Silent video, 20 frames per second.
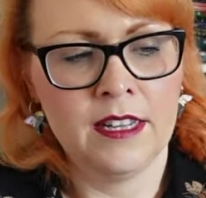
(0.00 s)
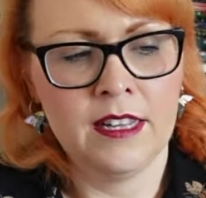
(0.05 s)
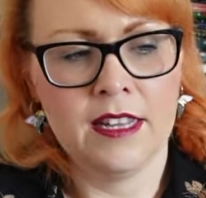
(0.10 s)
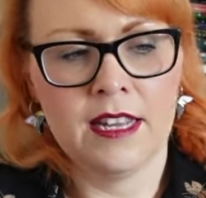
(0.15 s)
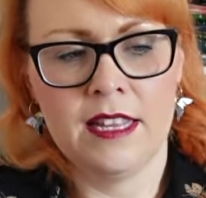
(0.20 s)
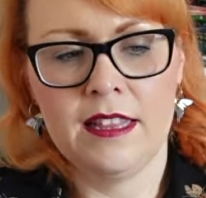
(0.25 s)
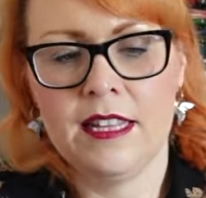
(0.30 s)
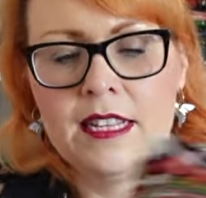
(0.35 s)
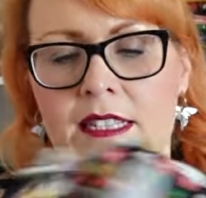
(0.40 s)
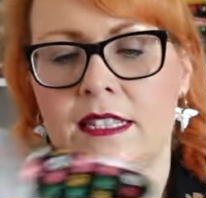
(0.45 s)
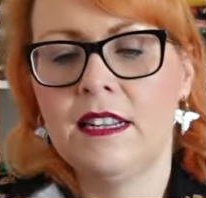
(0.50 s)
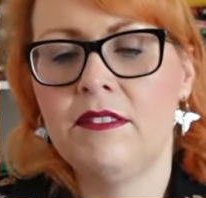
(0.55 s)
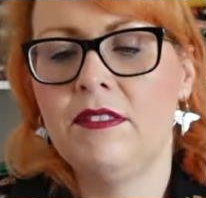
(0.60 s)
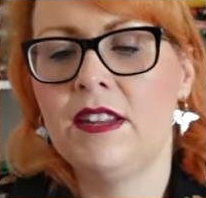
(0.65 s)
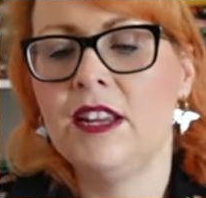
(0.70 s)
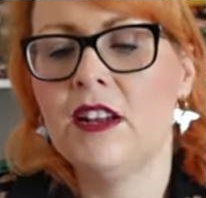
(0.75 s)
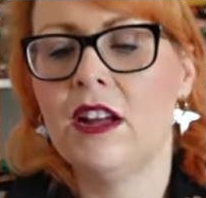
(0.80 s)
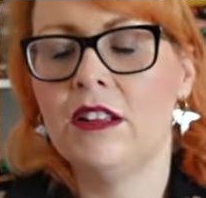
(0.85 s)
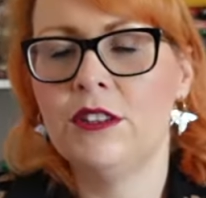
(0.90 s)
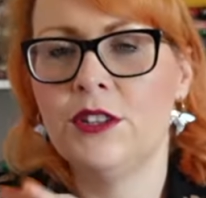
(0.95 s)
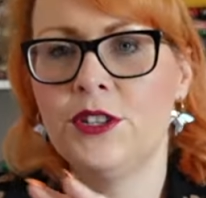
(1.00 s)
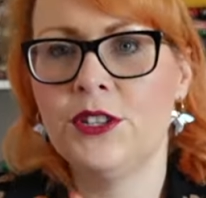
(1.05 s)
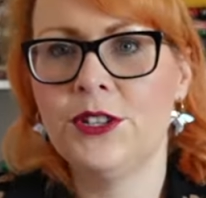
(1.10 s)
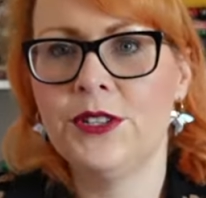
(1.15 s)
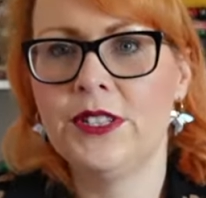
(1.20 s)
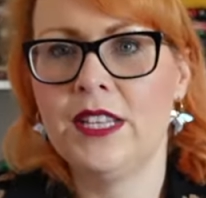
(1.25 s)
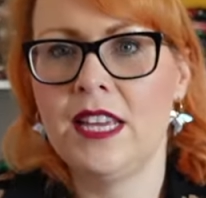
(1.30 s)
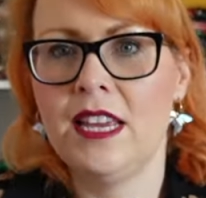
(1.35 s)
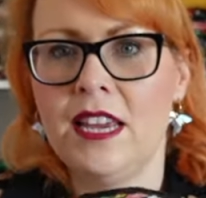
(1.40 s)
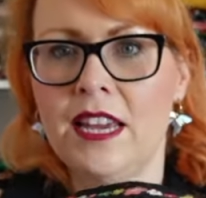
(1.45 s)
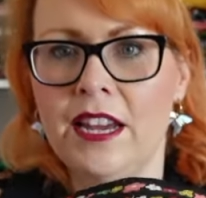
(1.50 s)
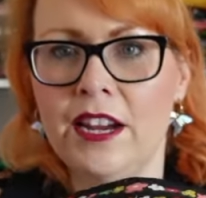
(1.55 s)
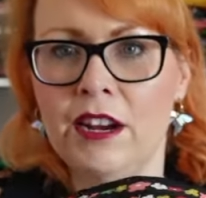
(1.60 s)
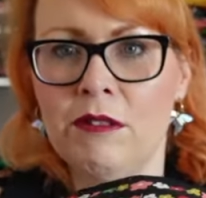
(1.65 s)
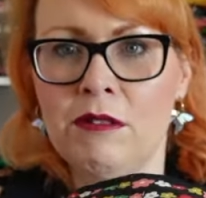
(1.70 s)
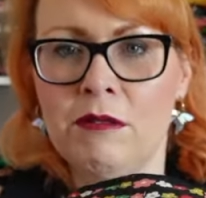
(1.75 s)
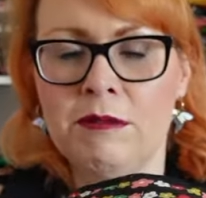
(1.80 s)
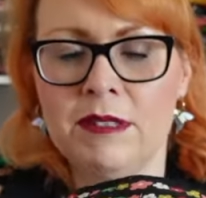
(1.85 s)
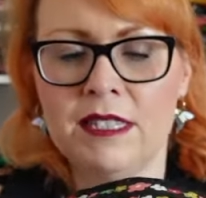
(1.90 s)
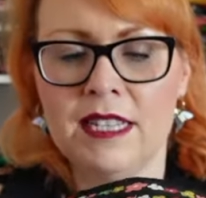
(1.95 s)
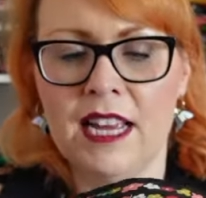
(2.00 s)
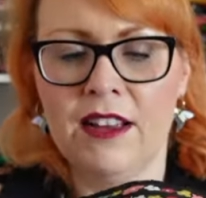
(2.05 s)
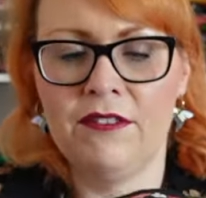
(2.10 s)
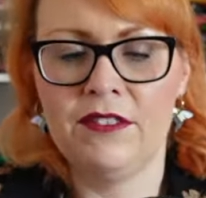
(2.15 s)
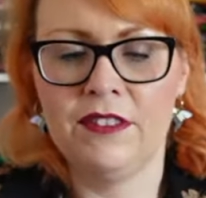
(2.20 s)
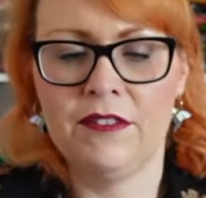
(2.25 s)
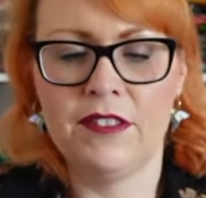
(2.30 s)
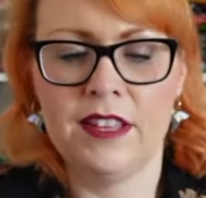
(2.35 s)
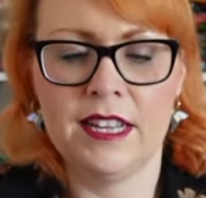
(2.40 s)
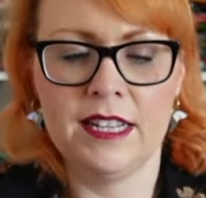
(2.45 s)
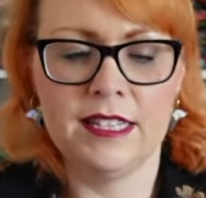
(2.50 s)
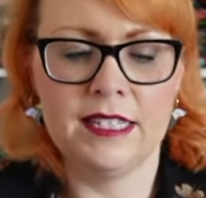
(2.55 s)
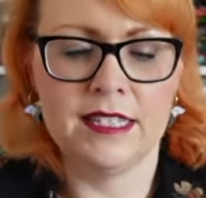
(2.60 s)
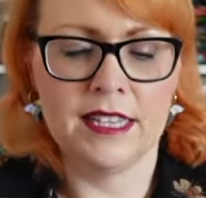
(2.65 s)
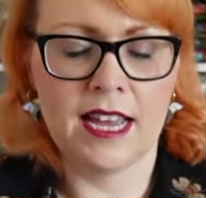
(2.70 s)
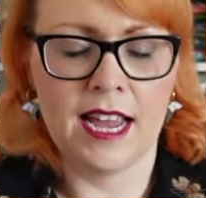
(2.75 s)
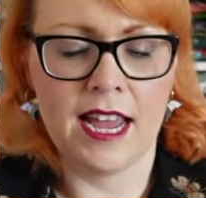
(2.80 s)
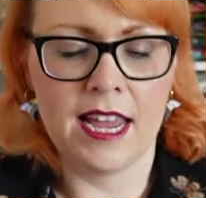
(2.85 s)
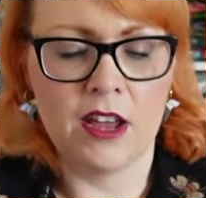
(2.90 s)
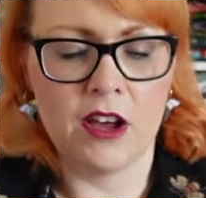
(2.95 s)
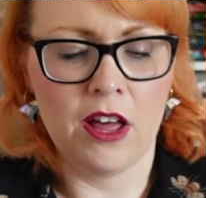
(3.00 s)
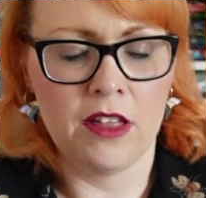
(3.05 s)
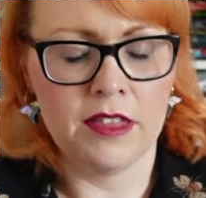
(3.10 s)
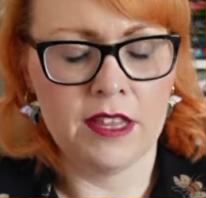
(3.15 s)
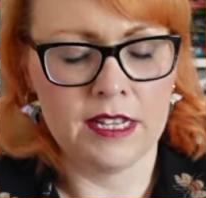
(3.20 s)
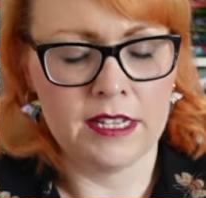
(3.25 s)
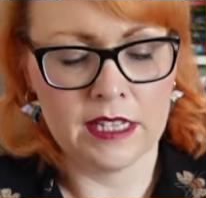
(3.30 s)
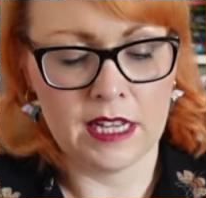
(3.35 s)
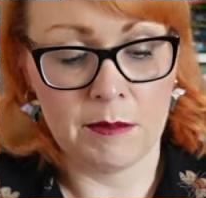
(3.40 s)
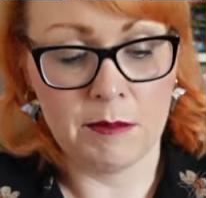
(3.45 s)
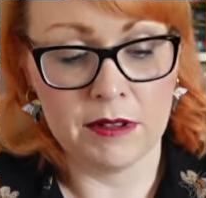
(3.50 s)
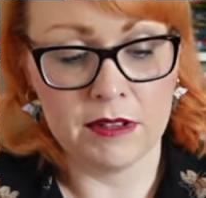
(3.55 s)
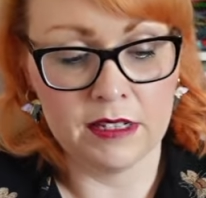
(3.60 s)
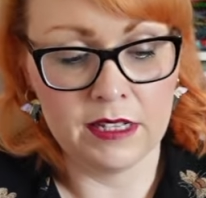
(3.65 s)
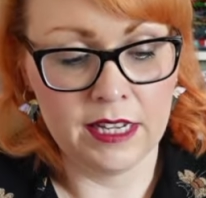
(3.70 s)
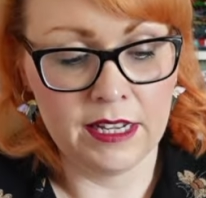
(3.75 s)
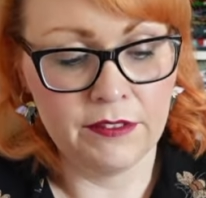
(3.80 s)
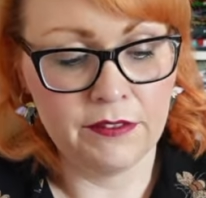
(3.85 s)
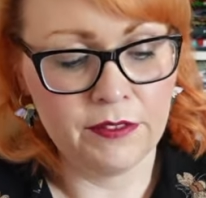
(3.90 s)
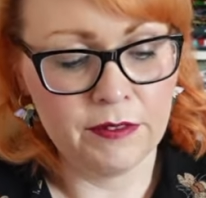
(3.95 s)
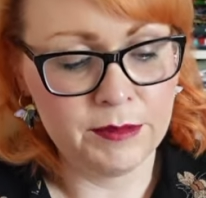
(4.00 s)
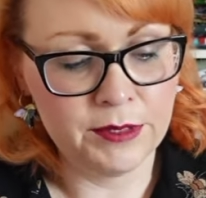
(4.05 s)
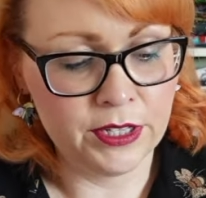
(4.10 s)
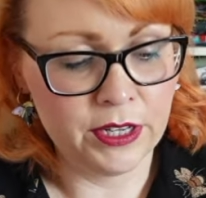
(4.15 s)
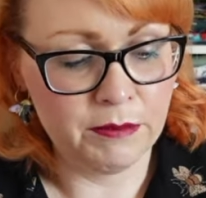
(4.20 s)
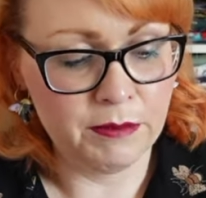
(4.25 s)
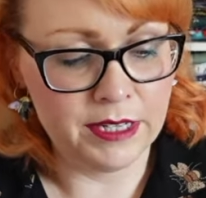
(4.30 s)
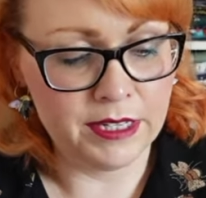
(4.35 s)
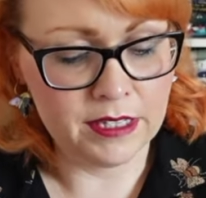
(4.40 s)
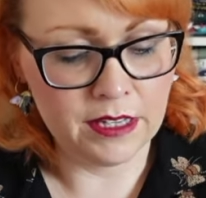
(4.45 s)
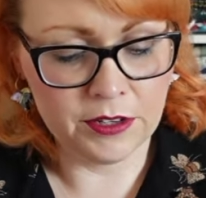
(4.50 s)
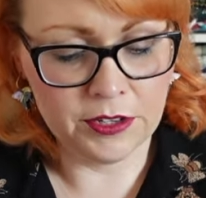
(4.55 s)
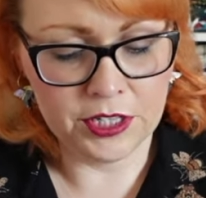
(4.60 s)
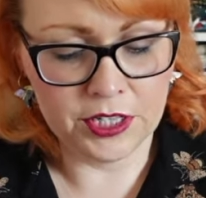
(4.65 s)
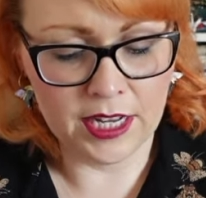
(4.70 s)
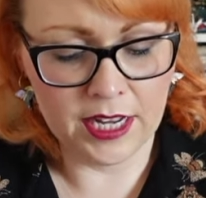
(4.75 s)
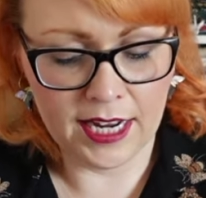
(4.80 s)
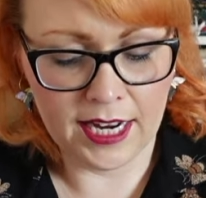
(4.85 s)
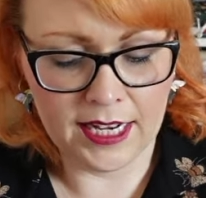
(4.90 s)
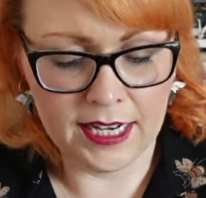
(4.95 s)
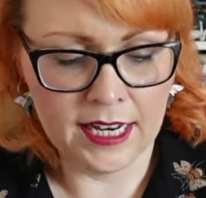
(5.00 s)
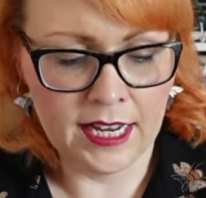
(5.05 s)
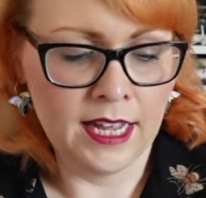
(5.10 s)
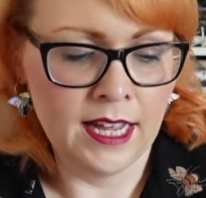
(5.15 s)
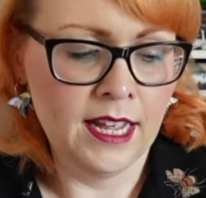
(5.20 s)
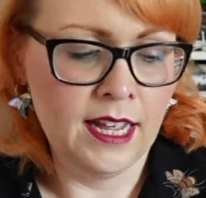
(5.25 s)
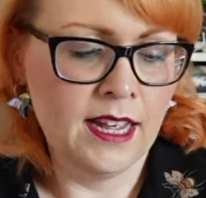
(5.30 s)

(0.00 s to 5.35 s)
in this lovely cotton jersey here. What was left of this, I got this, I believe, from Somi Sunshine,